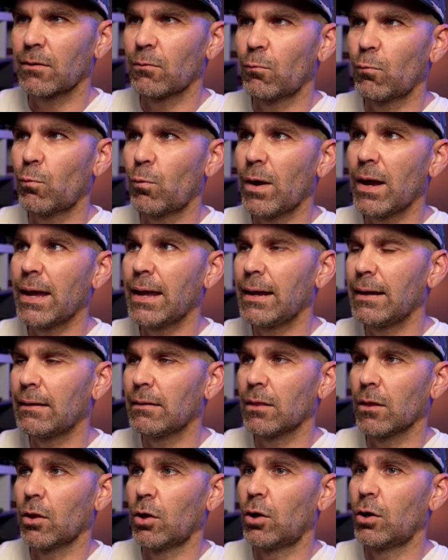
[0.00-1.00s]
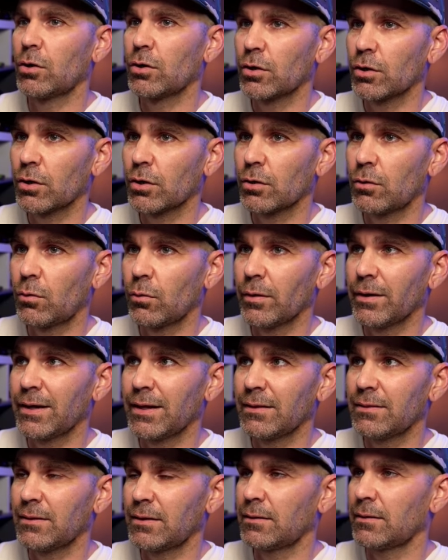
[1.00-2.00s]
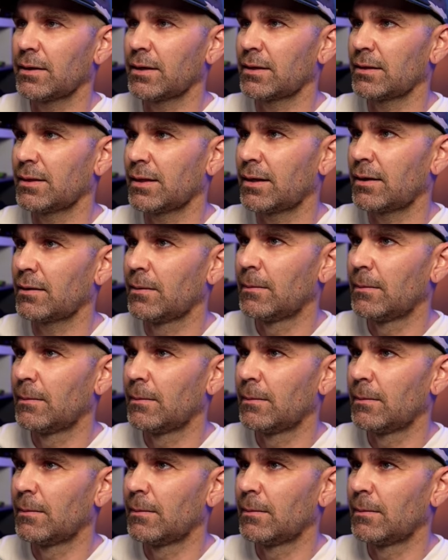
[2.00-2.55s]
way longer or anything like that.